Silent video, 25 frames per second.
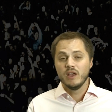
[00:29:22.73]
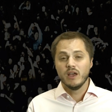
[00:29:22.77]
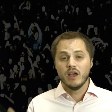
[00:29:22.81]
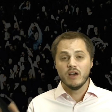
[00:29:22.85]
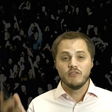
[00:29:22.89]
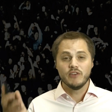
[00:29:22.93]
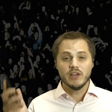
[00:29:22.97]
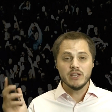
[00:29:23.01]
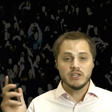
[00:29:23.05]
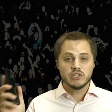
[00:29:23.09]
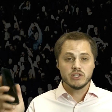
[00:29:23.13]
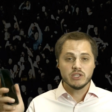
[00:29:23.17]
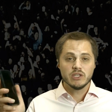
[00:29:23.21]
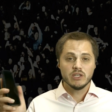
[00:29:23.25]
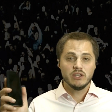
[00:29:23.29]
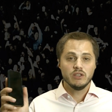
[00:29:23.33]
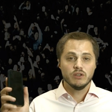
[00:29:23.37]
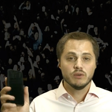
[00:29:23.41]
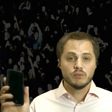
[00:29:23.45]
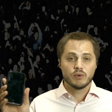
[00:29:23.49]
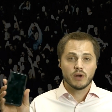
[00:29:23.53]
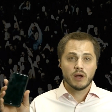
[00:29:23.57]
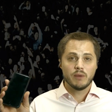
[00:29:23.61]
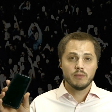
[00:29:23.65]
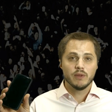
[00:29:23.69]
Eventually,
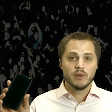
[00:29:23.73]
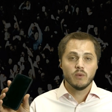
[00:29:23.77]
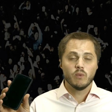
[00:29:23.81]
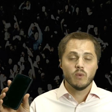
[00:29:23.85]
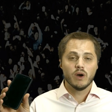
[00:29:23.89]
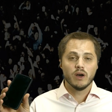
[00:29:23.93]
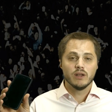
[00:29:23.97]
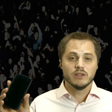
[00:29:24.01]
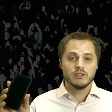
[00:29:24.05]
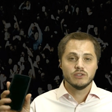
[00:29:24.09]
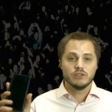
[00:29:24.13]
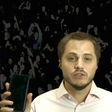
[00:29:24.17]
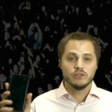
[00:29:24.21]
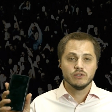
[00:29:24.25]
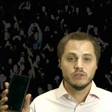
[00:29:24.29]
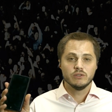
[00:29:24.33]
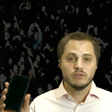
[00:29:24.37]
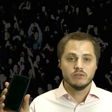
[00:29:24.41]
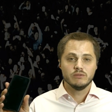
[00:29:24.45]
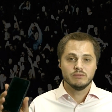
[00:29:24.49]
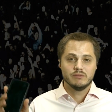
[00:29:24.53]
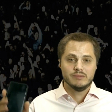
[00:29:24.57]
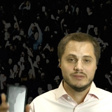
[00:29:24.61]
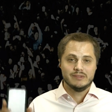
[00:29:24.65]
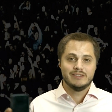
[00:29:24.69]
you'll probably want to